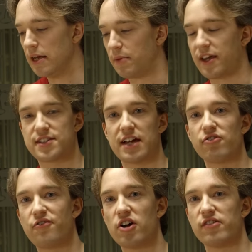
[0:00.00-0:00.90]
because that
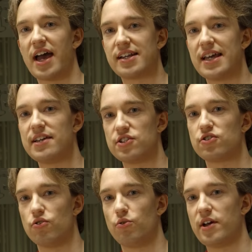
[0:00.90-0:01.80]
referrer header isn't
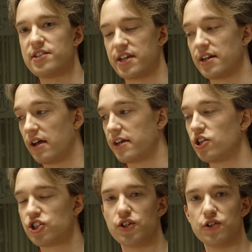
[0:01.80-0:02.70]
always sent like
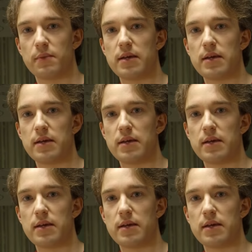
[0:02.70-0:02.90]
it should.